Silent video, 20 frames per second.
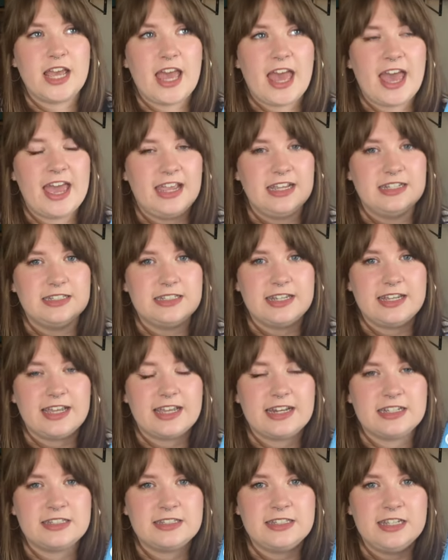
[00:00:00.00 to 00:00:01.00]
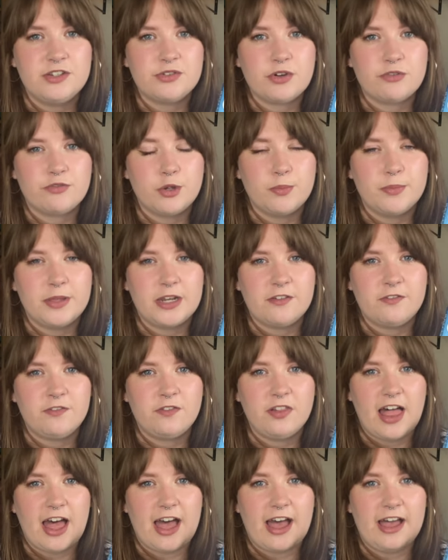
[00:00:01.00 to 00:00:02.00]
hiding in a secret room in a
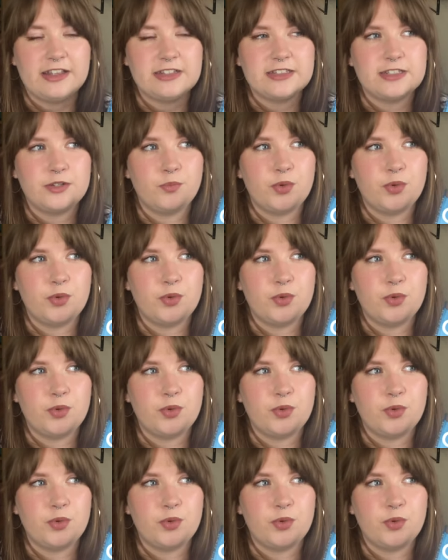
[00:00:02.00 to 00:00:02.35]
flat